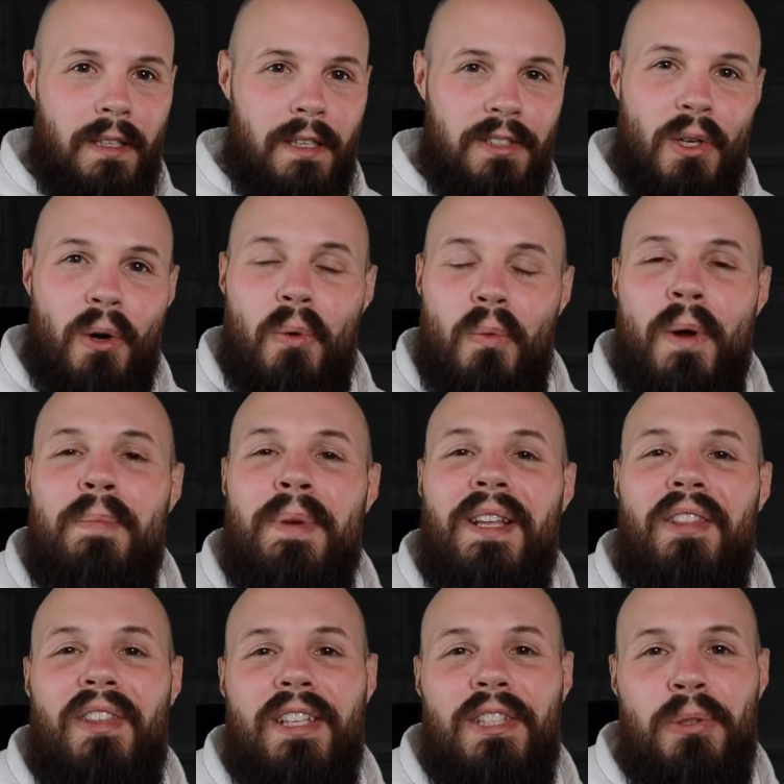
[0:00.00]
So one big
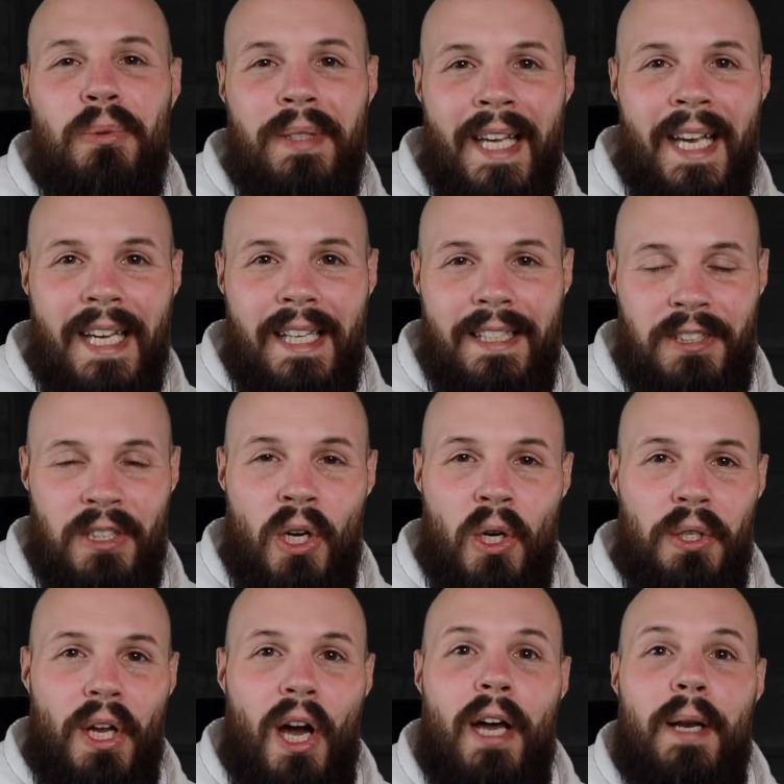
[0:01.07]
thing you get is
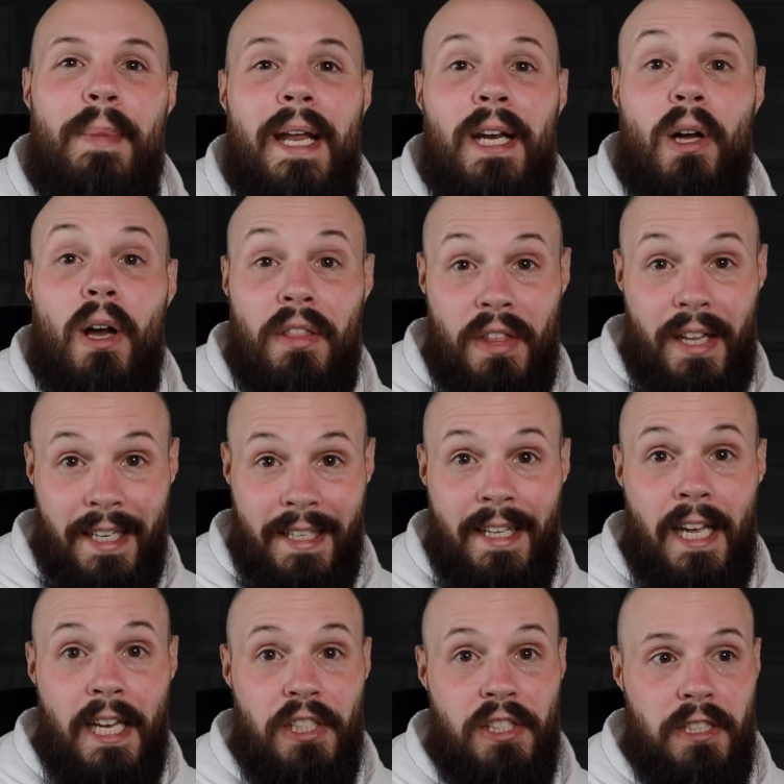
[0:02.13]
called automatic
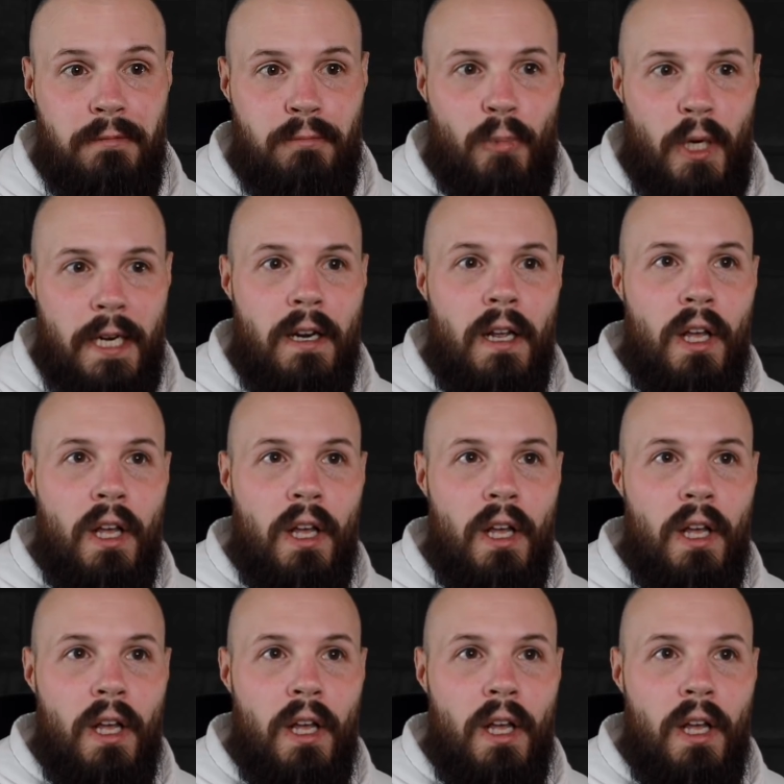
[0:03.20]
authentication, right?